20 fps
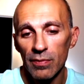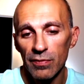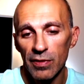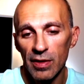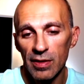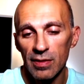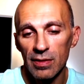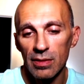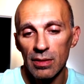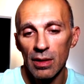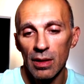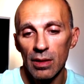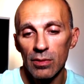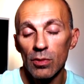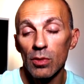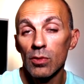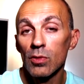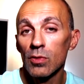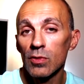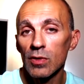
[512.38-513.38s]
fits
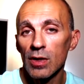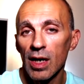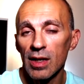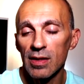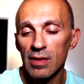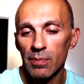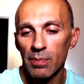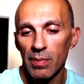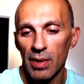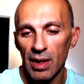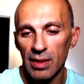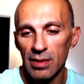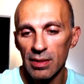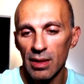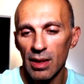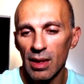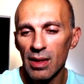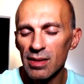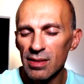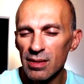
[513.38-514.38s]
true to size, but
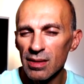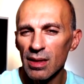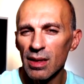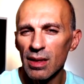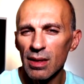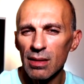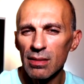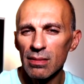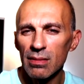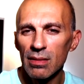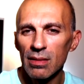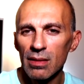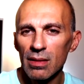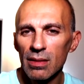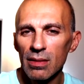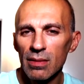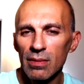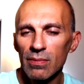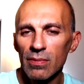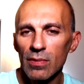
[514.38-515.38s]
it's still
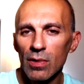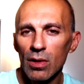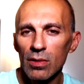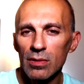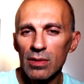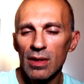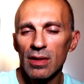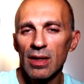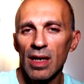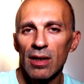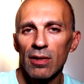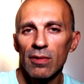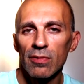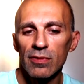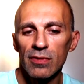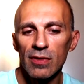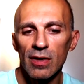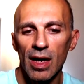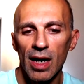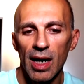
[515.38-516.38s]
on the narrow
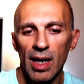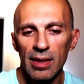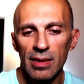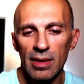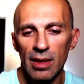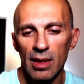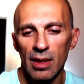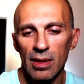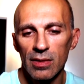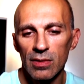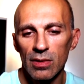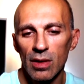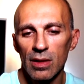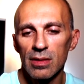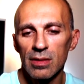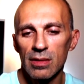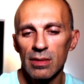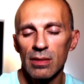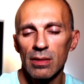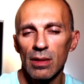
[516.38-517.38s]
side, so
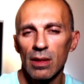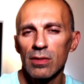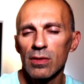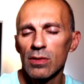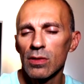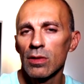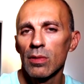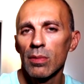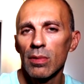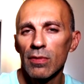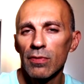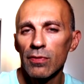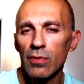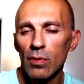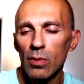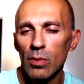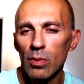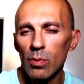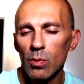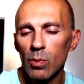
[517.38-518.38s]
it's not suitable
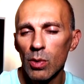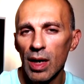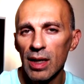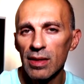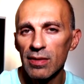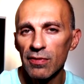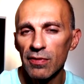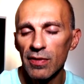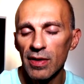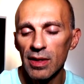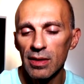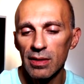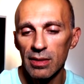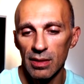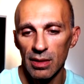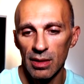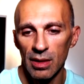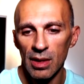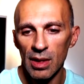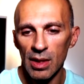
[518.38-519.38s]
for wide feet.
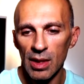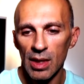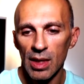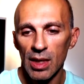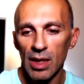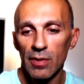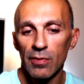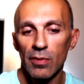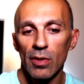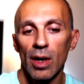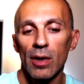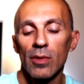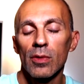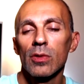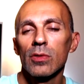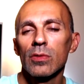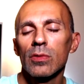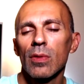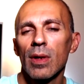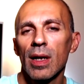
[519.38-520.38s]
If you are
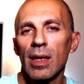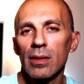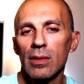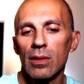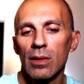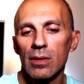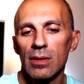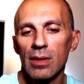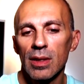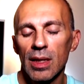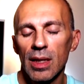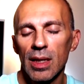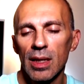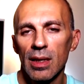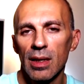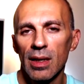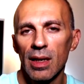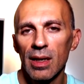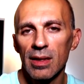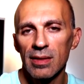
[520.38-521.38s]
used to land on
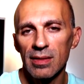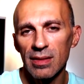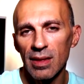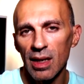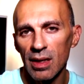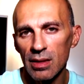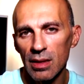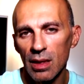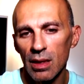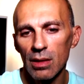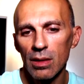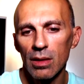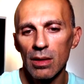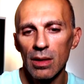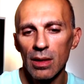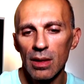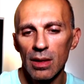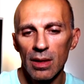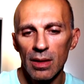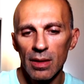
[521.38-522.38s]
the
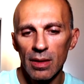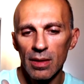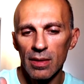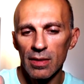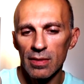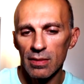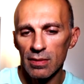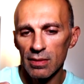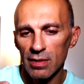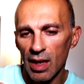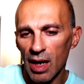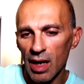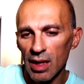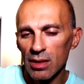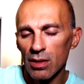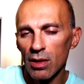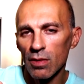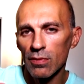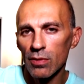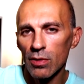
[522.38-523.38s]
external
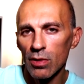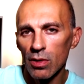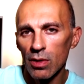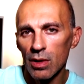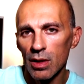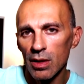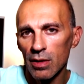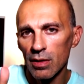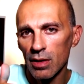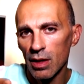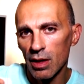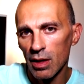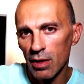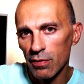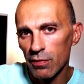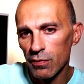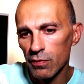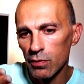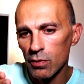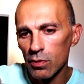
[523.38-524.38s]
side of
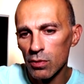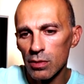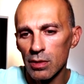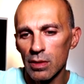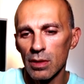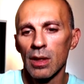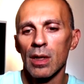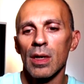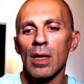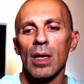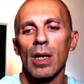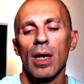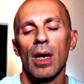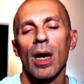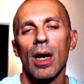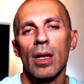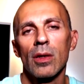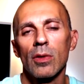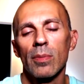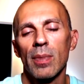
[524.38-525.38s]
your foot,
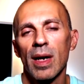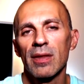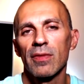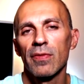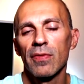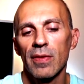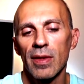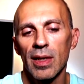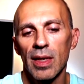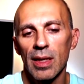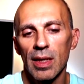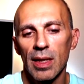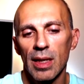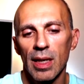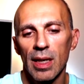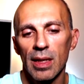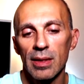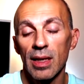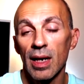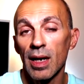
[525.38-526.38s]
you might
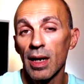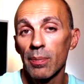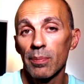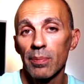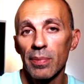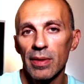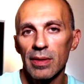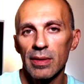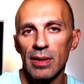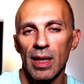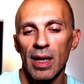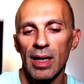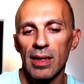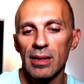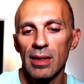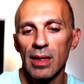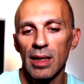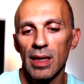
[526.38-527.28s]
feel the upper and